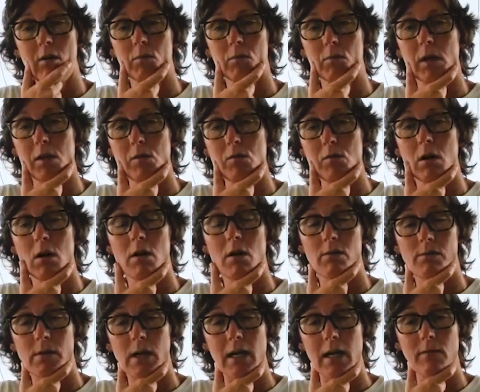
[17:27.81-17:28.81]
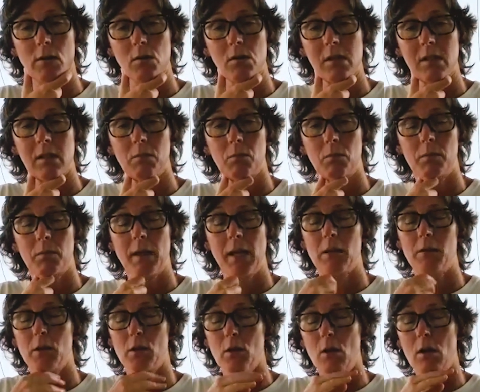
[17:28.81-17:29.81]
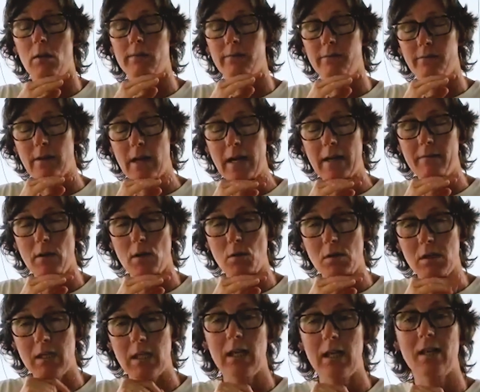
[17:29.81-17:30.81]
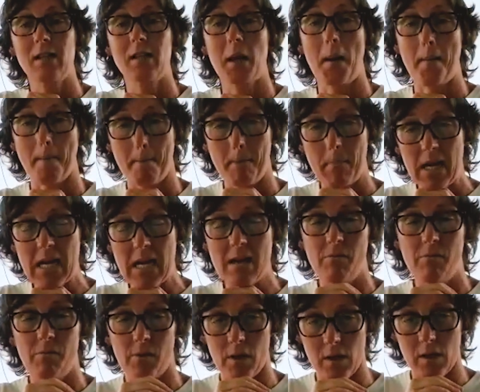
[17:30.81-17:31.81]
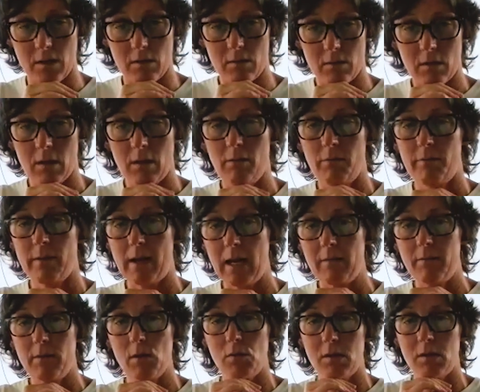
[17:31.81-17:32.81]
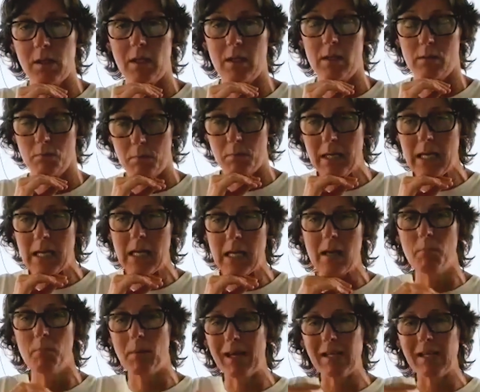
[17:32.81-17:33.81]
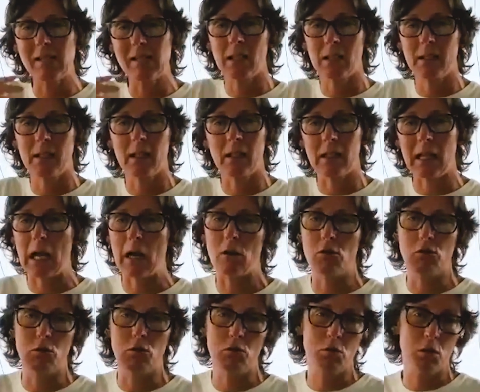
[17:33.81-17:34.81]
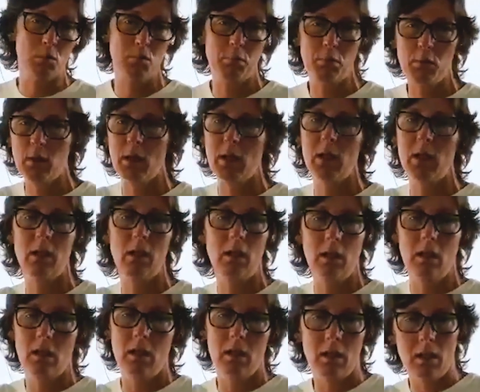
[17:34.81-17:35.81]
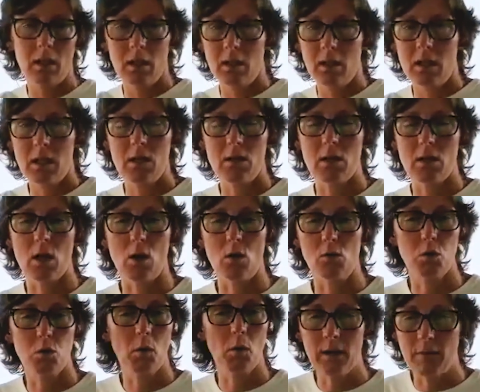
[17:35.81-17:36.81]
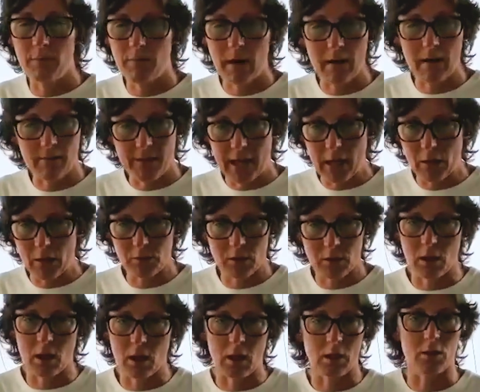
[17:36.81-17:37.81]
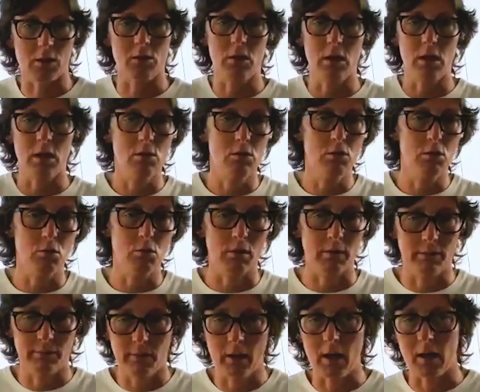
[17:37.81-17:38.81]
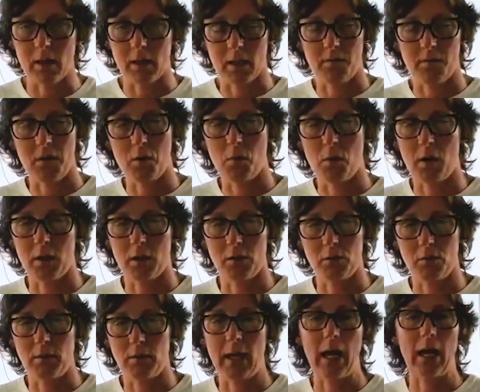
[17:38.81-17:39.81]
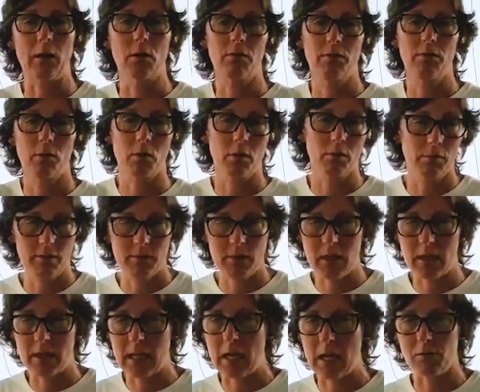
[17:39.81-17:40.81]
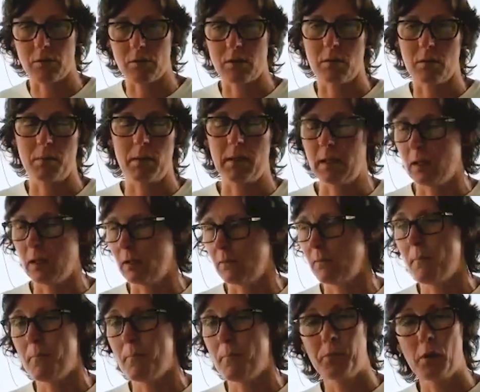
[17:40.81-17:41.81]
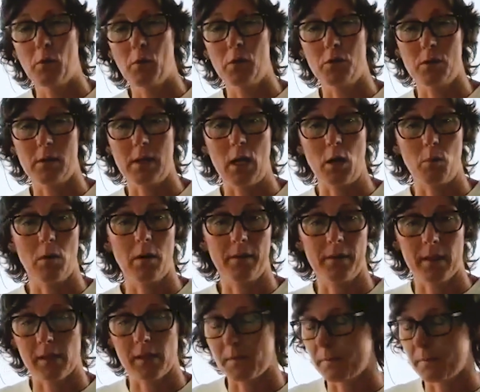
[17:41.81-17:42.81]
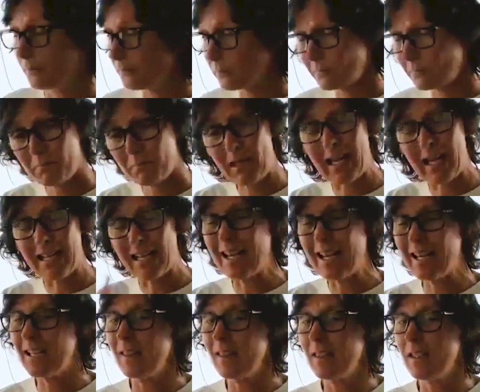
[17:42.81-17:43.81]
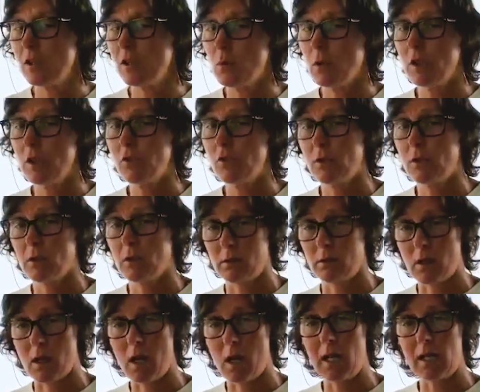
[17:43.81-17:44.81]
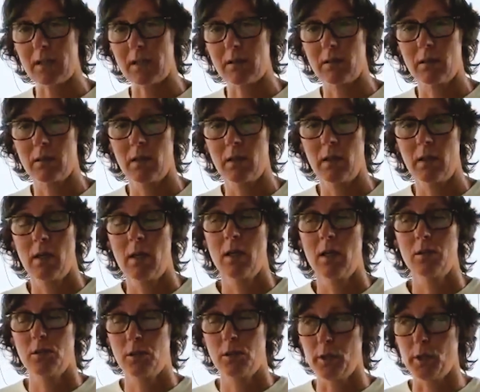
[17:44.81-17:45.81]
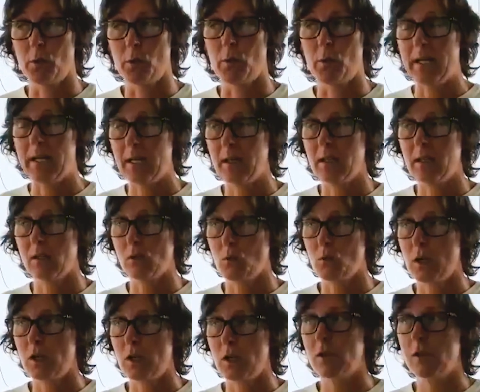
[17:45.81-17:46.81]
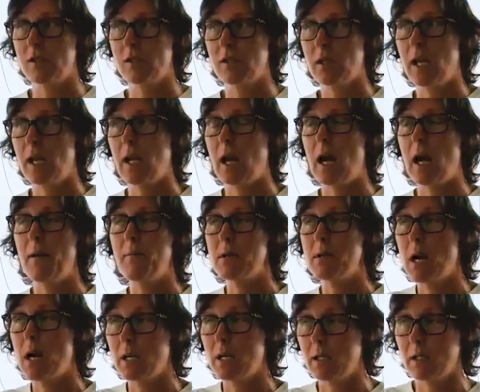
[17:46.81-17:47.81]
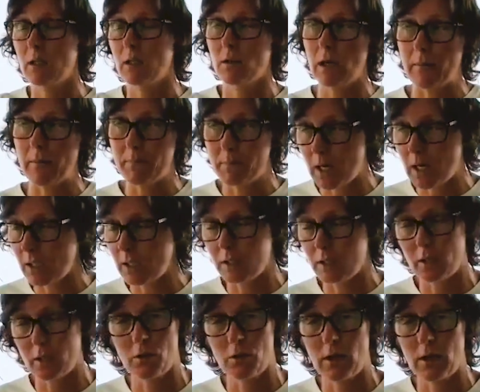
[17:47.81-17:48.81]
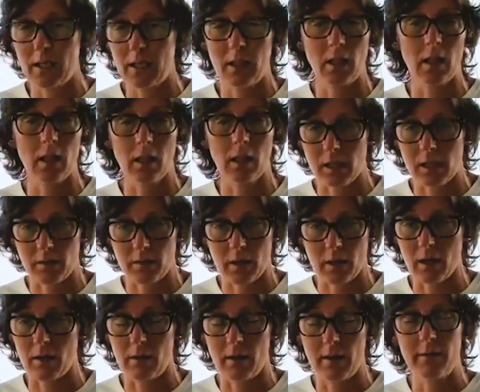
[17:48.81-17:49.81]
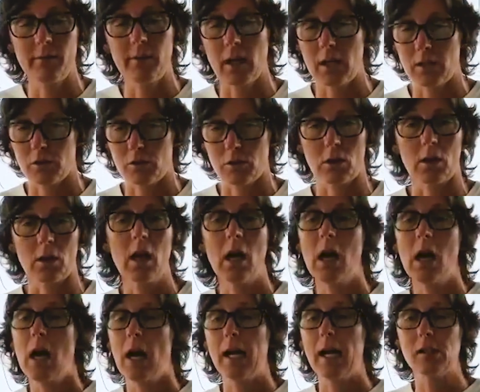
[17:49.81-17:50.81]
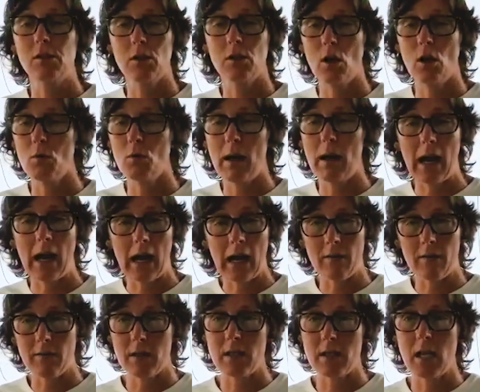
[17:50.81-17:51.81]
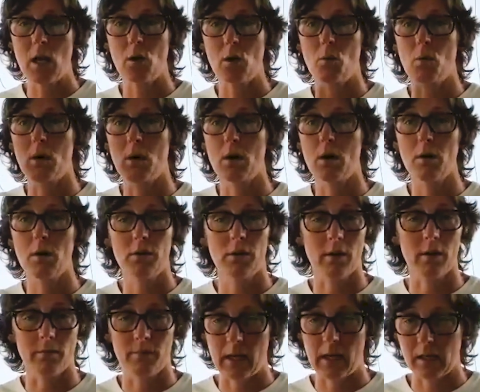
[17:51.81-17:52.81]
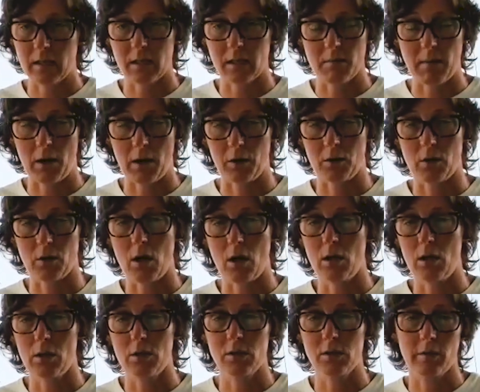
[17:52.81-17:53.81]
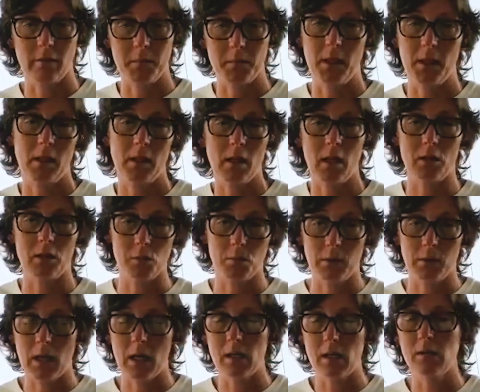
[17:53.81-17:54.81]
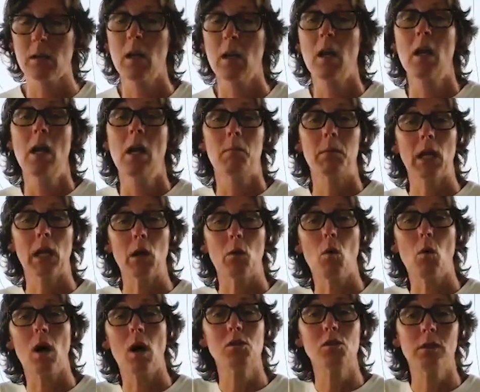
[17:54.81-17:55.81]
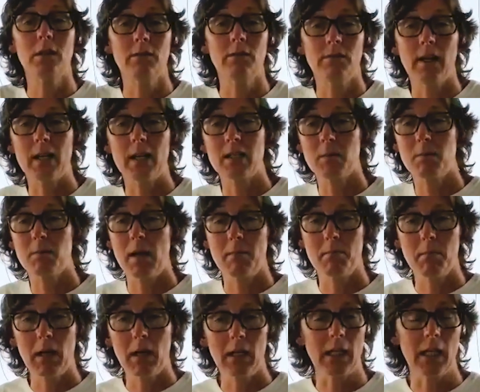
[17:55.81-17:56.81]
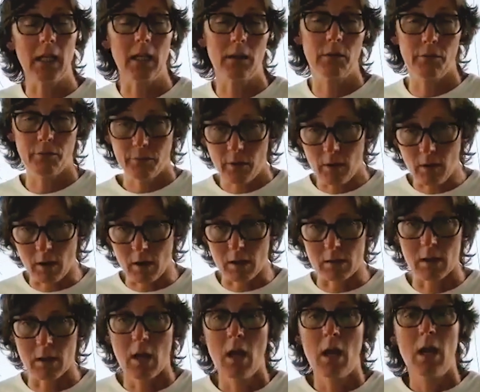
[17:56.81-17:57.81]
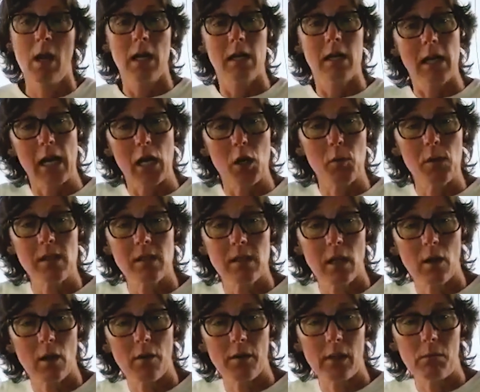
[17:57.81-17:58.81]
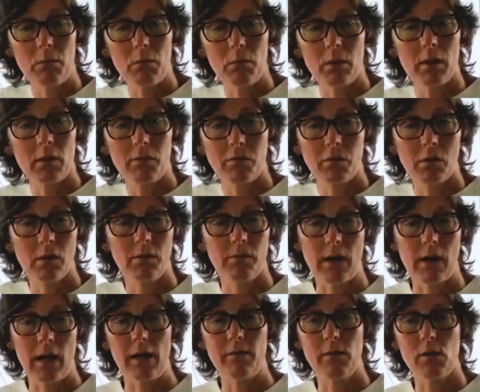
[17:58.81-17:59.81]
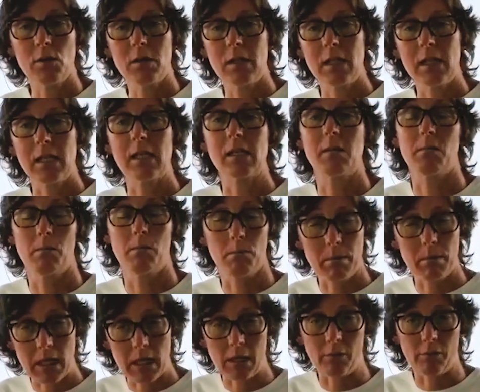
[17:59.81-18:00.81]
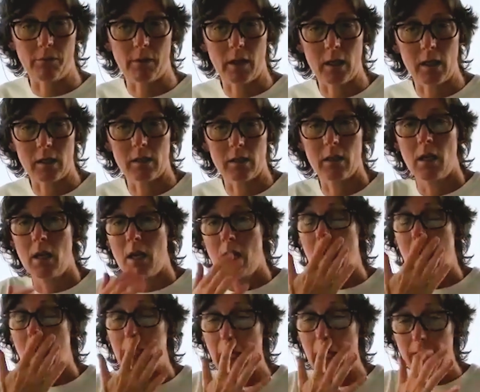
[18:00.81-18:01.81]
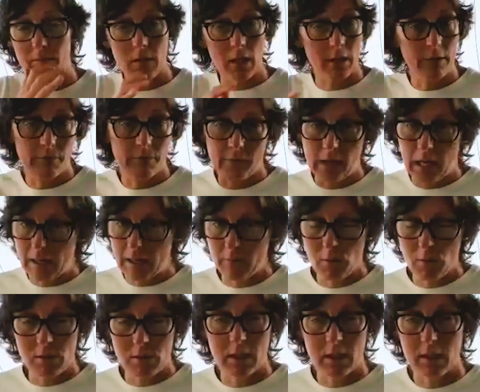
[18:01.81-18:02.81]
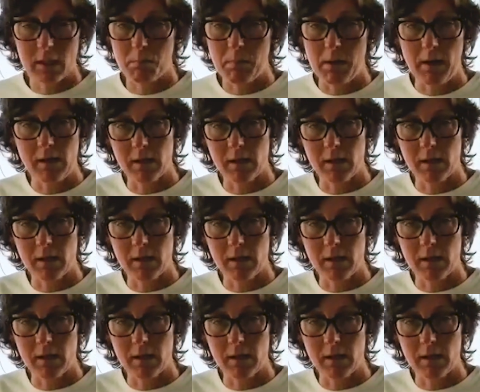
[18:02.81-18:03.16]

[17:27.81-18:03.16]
what you call they're called 506B funds. And a 506B basically allows you to put, $25,000 into a fund if you want to do that, or 50,000, depending on what your net worth is. And I get this question a lot too. I get this question is like, I'm not an accredited investor. I don't have a net worth of X amount of dollars, of $1 million plus, but I want to invest my money in a fund. And I always tell them, look for a 506B fund. And I've done 506B